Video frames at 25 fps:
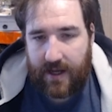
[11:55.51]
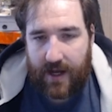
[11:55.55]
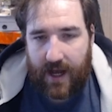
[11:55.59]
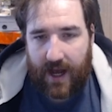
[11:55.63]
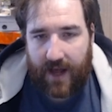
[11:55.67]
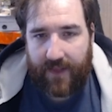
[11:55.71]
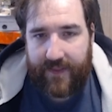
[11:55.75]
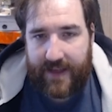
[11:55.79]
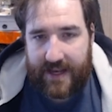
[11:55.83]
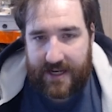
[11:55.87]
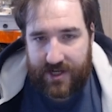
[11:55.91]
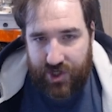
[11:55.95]

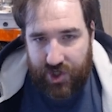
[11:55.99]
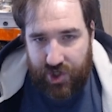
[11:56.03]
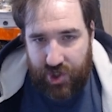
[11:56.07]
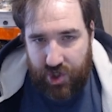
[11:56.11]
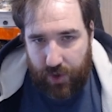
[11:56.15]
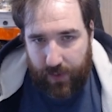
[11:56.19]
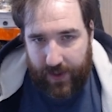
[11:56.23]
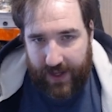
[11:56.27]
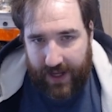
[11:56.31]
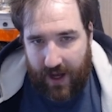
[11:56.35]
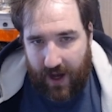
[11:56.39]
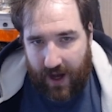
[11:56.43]
and then just
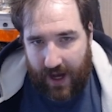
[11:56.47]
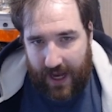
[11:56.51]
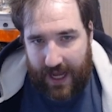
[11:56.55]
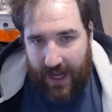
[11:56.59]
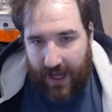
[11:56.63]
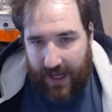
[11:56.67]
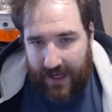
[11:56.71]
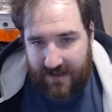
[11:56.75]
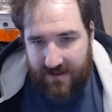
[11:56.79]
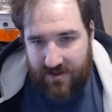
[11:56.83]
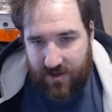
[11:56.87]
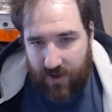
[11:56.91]
doing
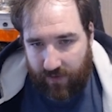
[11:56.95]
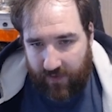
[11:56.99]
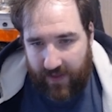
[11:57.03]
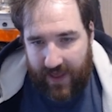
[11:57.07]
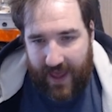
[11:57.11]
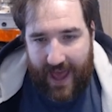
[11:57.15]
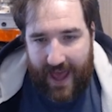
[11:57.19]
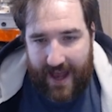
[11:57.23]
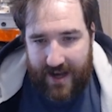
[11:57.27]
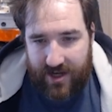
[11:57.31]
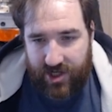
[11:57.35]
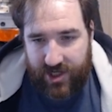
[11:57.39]
highlights on
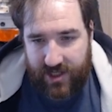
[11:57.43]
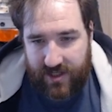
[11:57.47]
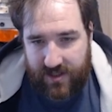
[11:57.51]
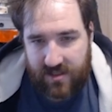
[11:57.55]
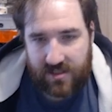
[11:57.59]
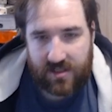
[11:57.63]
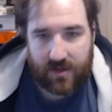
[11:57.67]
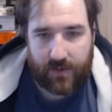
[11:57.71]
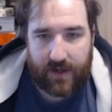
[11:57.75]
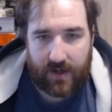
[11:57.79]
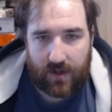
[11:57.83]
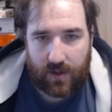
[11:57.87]
the edges
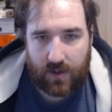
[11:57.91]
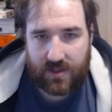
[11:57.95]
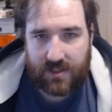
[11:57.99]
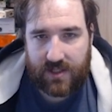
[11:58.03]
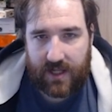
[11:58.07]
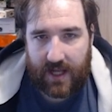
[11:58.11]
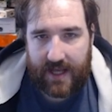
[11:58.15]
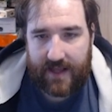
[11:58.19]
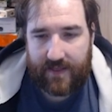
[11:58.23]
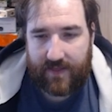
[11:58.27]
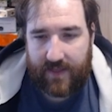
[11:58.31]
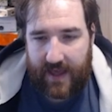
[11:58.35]
so it looks
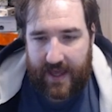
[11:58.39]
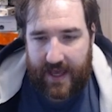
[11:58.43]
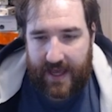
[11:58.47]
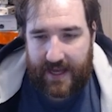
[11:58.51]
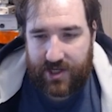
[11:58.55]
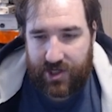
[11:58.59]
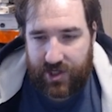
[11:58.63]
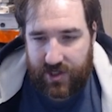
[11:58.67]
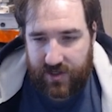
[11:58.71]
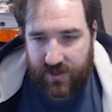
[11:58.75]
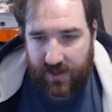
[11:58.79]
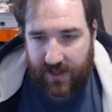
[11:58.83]
like the
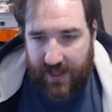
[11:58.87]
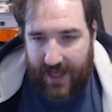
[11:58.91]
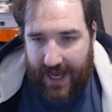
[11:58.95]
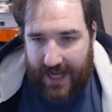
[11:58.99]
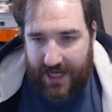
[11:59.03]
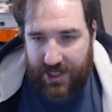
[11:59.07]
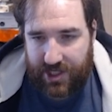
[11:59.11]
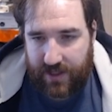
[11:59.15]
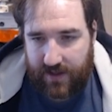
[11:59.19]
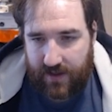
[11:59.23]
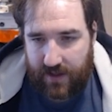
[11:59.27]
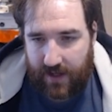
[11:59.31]
edges are
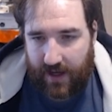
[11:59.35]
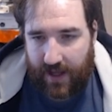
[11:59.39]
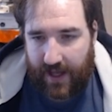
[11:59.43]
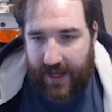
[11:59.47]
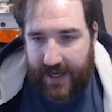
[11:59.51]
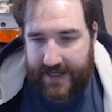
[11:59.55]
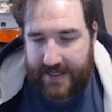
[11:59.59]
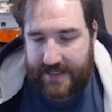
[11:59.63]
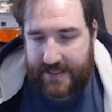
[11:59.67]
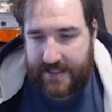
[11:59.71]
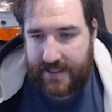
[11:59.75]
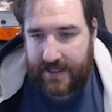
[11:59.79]
catching the
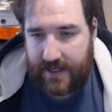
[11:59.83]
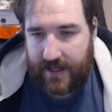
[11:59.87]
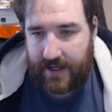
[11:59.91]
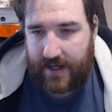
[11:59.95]
light.